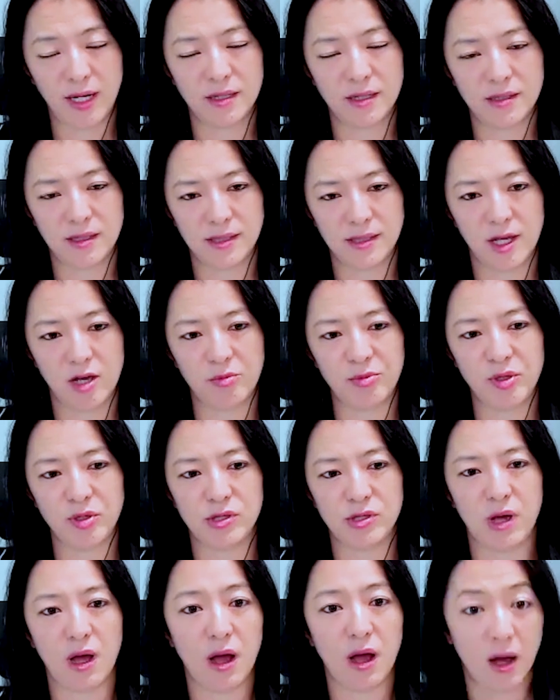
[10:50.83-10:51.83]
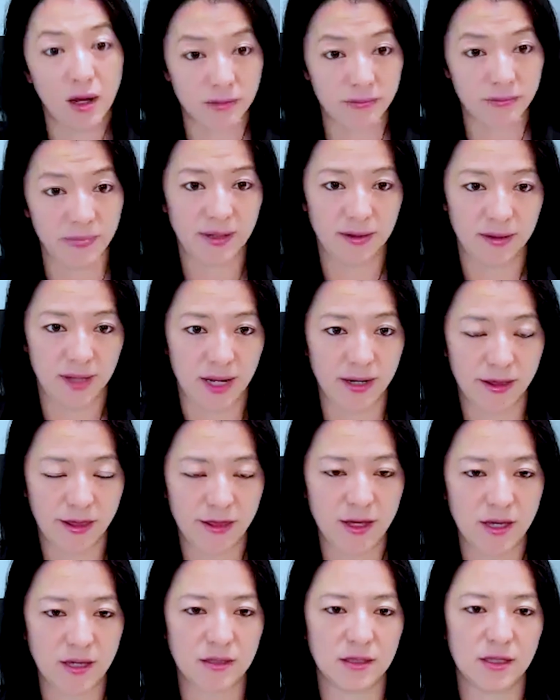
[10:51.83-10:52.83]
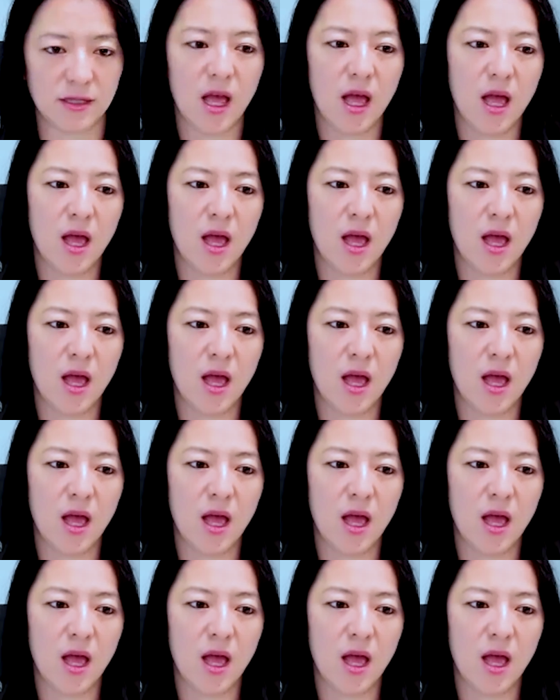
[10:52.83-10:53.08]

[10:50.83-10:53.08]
It does help you to automate a lot of things